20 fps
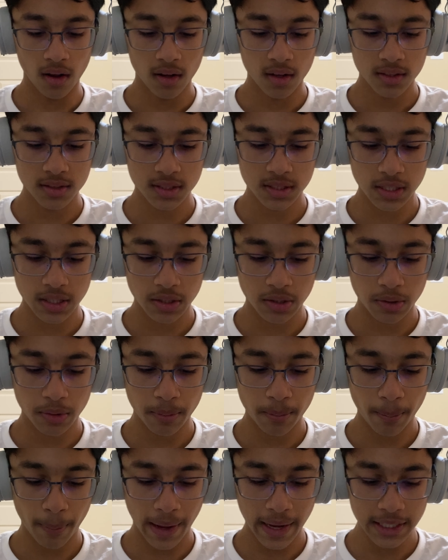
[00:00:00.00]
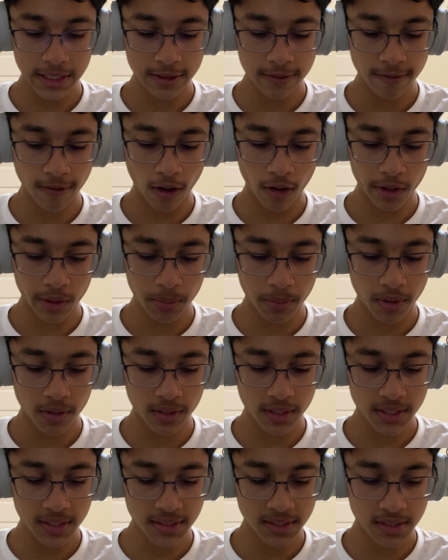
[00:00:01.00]
So max volume on
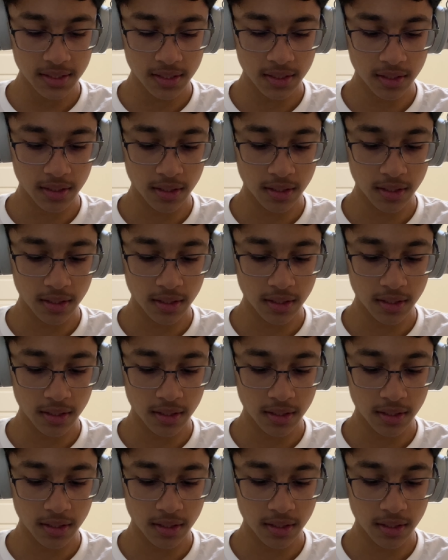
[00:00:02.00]
these